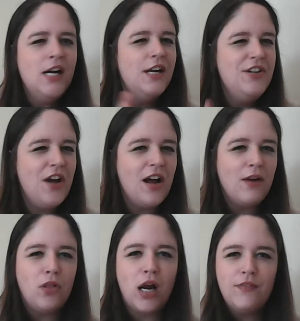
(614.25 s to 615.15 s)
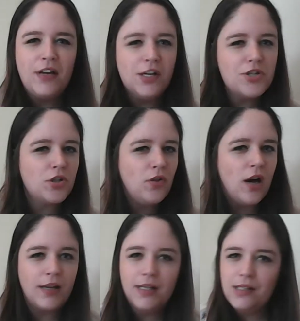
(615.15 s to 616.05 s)
not a lot of
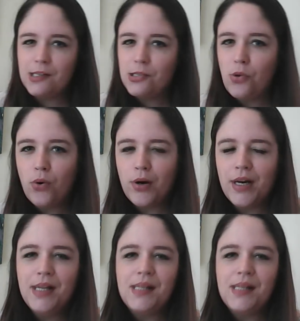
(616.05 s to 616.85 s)
interlocking stories.